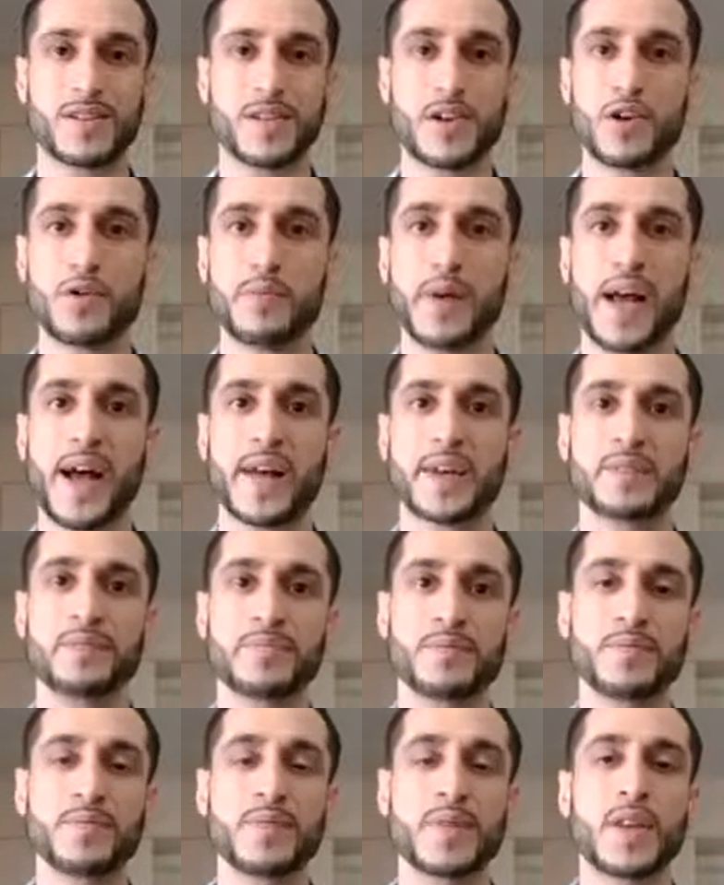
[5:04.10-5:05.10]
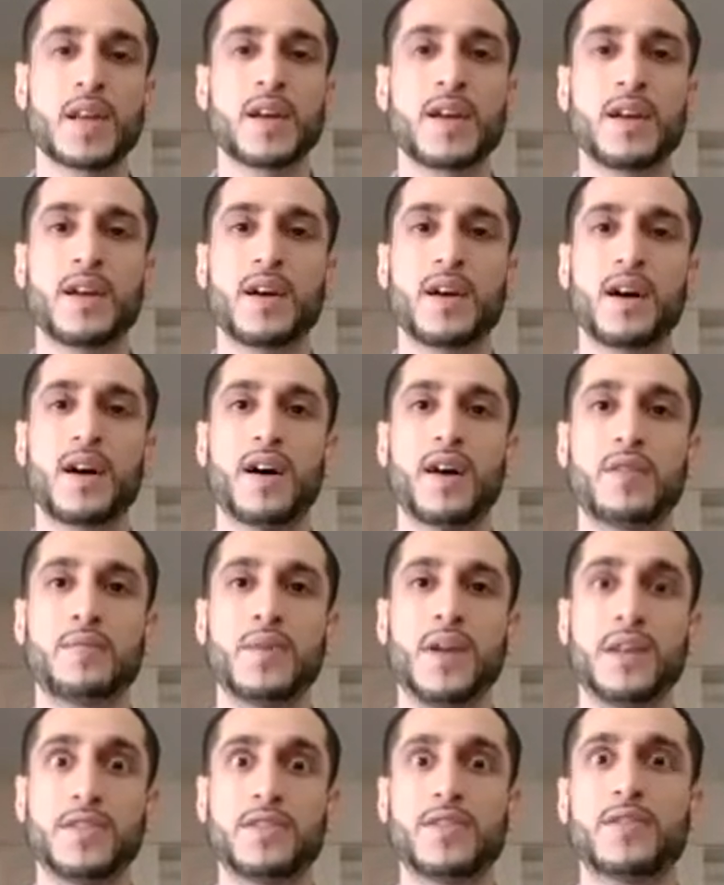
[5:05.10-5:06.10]
to go bad.
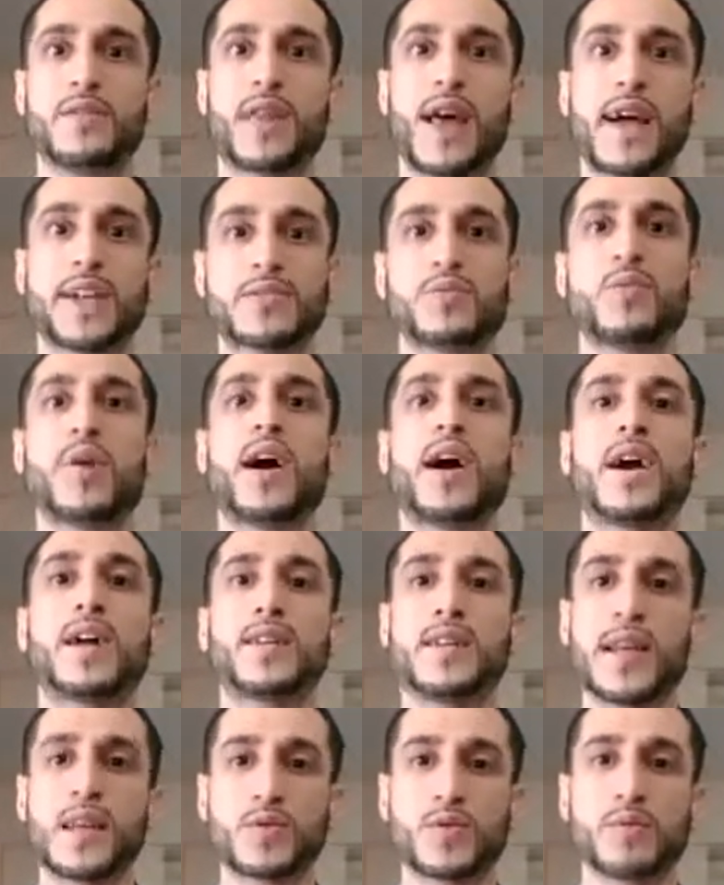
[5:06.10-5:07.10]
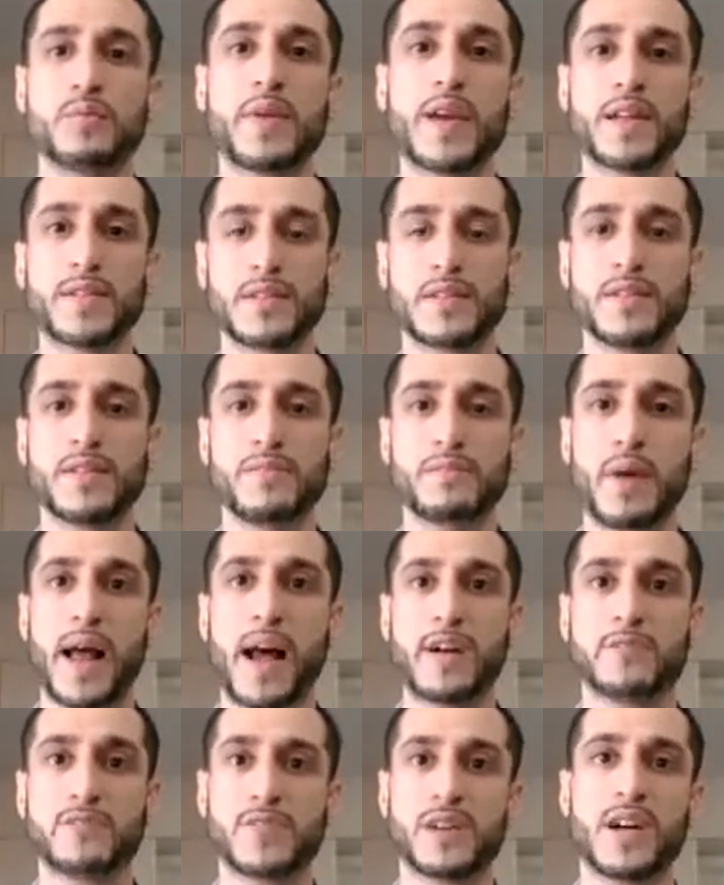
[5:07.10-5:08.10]
And that's what makes it
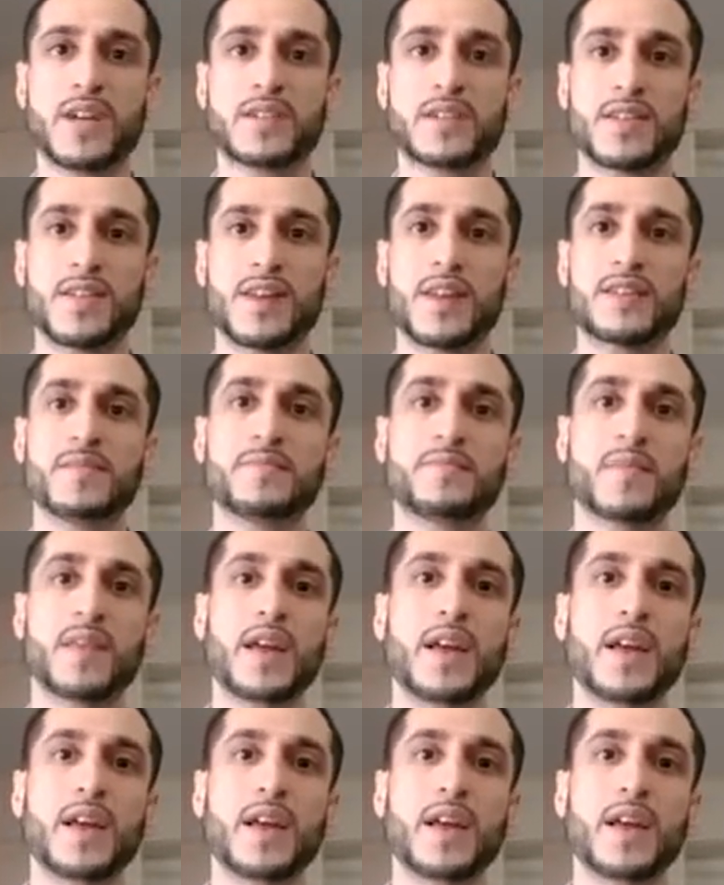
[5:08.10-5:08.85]
bad for us then.